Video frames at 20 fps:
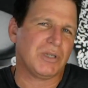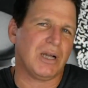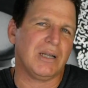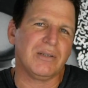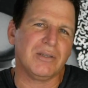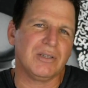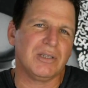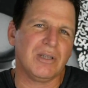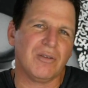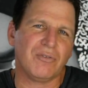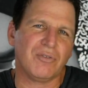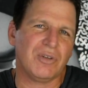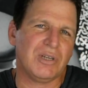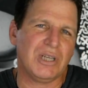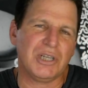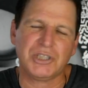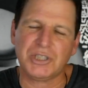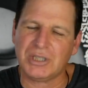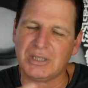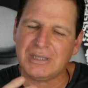under the
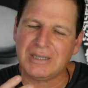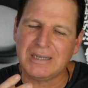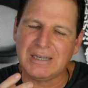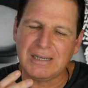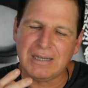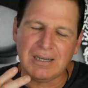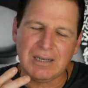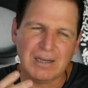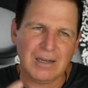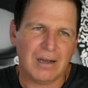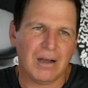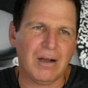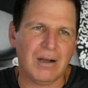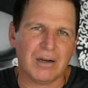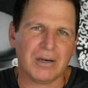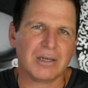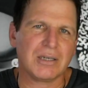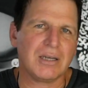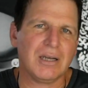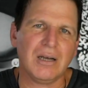definition
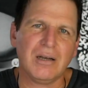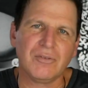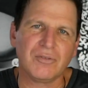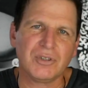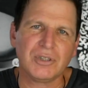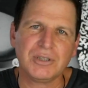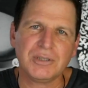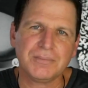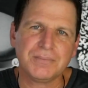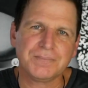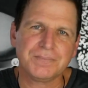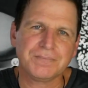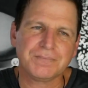are covered